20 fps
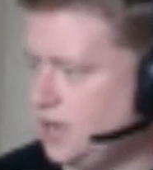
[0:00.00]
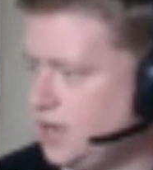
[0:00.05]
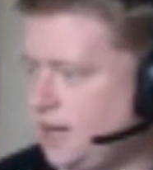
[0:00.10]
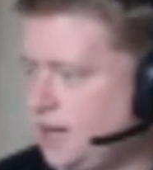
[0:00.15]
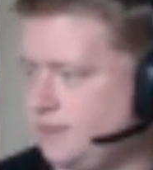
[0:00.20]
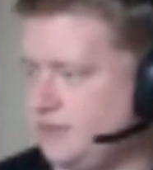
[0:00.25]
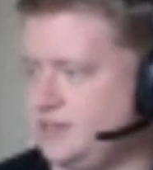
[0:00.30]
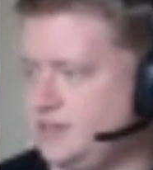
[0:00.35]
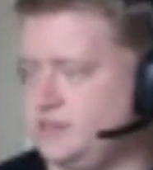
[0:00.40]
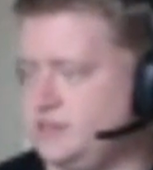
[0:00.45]

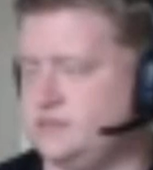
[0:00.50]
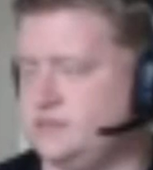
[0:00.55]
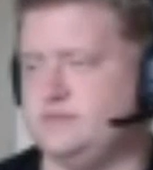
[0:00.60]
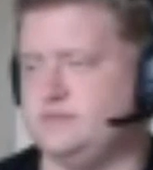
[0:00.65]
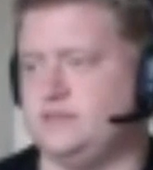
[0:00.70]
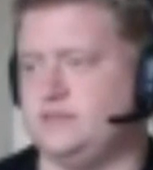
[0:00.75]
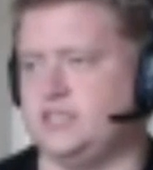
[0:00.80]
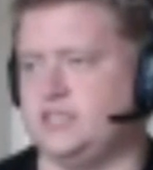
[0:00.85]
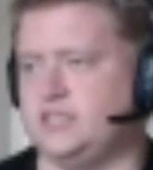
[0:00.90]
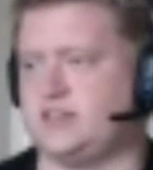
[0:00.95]
I mean,
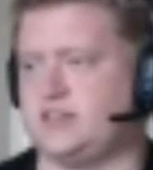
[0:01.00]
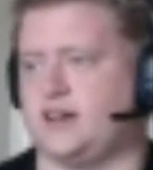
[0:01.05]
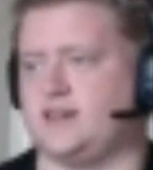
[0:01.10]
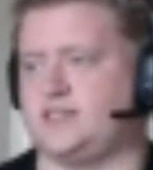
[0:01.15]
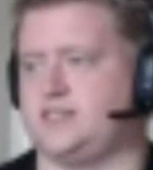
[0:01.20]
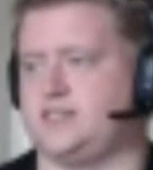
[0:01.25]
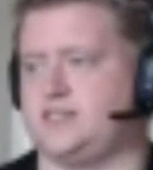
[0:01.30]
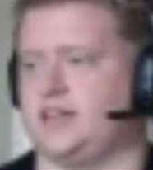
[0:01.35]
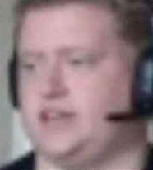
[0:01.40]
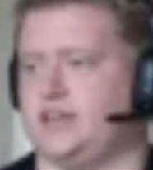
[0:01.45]
he's
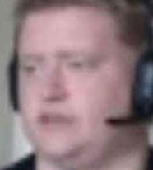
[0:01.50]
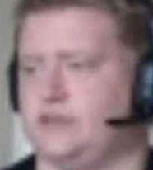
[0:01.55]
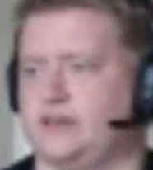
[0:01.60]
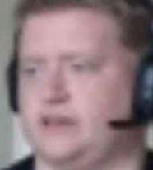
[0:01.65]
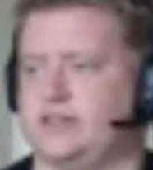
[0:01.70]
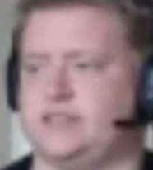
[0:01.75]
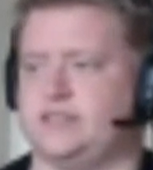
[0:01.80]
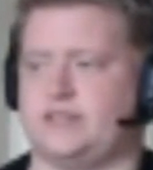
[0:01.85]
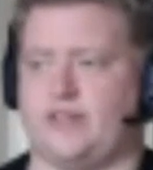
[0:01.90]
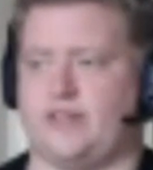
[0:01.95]
kind of said here it
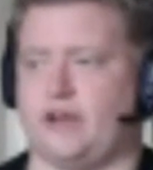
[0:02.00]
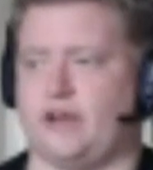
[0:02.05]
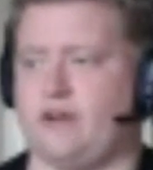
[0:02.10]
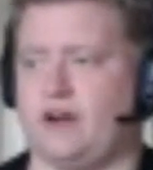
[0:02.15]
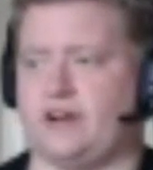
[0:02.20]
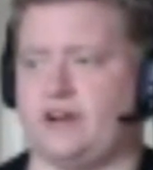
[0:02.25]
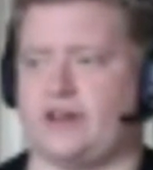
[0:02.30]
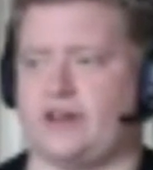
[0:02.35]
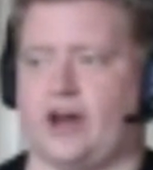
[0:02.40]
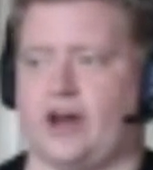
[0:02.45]
is, and there
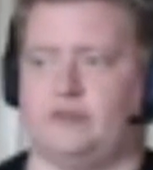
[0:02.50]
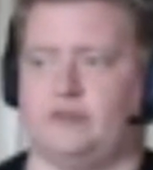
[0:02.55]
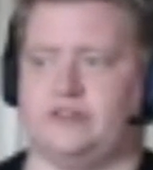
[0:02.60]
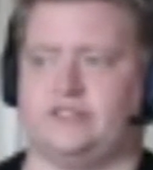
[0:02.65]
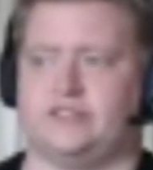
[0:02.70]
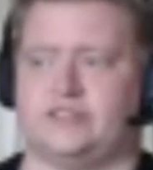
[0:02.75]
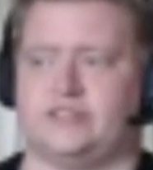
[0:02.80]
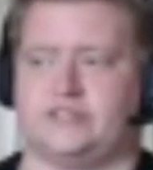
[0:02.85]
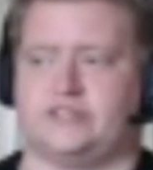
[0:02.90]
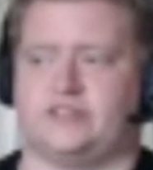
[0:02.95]
are
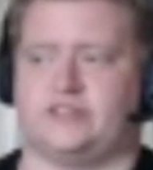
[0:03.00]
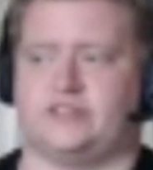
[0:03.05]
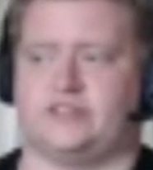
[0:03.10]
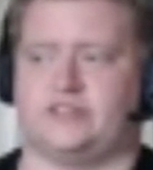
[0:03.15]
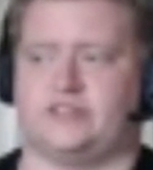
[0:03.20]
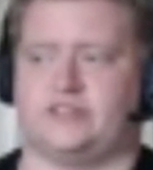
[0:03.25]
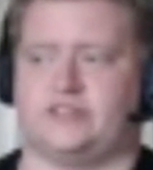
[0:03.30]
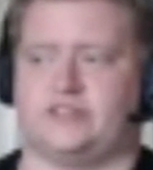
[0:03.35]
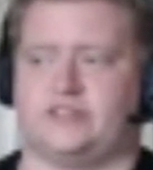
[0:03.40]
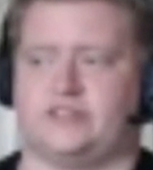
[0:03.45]
cupboards and
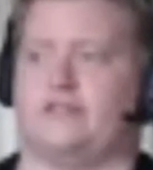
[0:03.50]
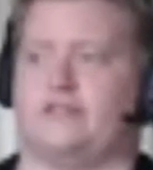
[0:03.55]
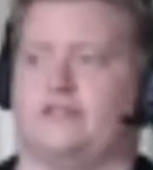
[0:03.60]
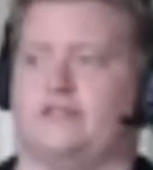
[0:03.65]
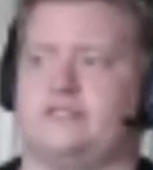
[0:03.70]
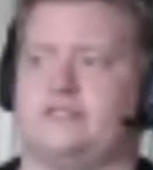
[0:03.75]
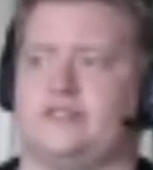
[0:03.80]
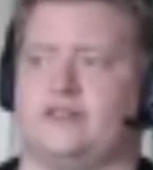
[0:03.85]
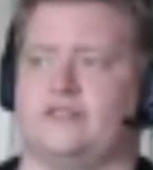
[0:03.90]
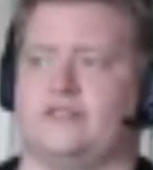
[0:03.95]
stuff
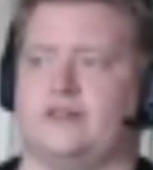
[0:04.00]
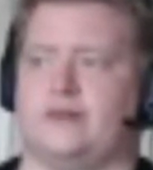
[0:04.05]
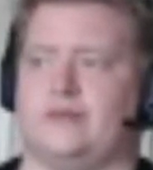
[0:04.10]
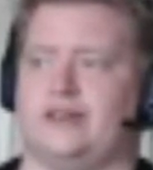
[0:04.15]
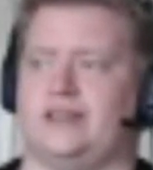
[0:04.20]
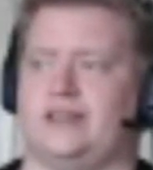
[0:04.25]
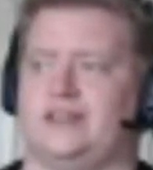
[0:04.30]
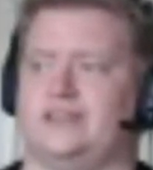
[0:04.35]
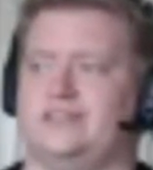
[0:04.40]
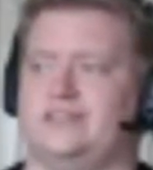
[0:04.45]
around, so
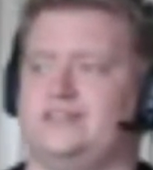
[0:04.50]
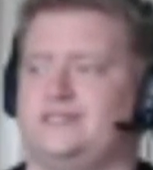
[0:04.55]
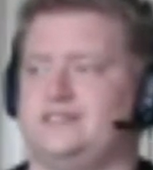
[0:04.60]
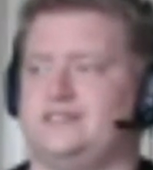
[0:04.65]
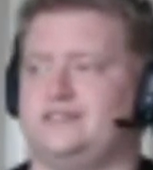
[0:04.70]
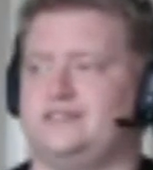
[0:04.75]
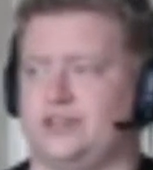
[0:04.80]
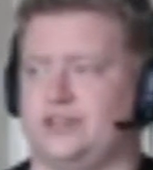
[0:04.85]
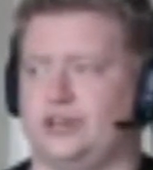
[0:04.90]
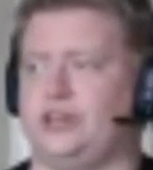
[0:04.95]
I mean,
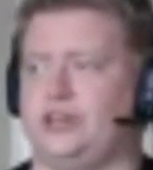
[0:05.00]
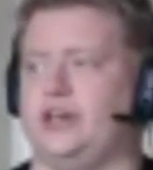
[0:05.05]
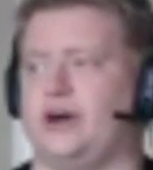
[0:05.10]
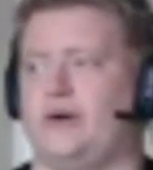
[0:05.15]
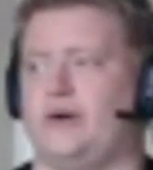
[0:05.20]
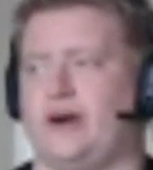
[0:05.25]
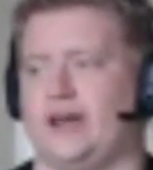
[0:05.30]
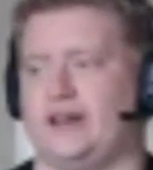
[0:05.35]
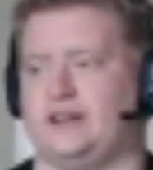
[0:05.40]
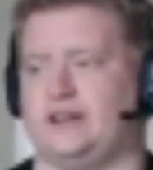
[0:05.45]
you can
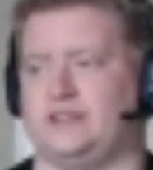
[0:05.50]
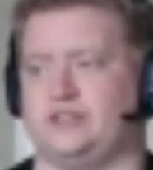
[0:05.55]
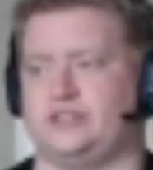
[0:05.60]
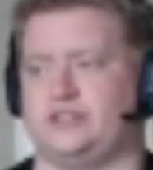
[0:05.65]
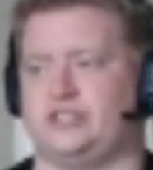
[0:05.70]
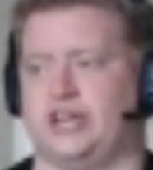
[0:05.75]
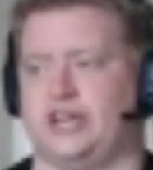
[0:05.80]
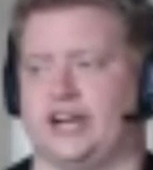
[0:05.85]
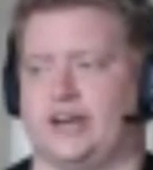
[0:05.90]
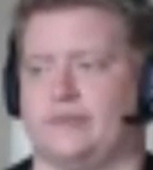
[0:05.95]
go ahead and
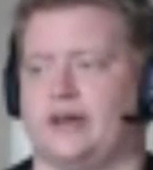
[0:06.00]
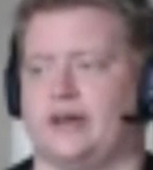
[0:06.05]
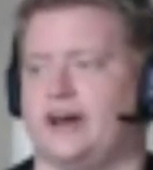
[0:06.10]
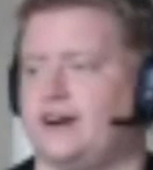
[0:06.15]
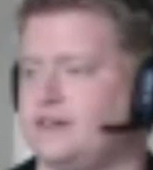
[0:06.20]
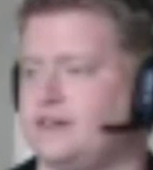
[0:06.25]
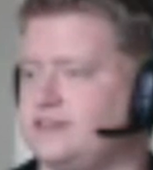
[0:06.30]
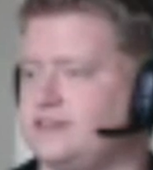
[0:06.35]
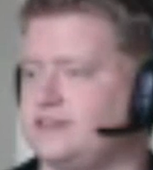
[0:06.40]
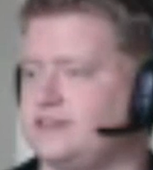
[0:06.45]
just check them
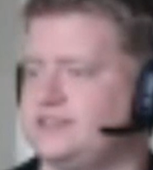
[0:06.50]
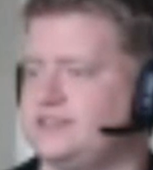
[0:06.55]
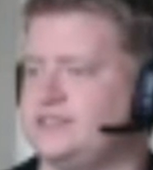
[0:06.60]
out.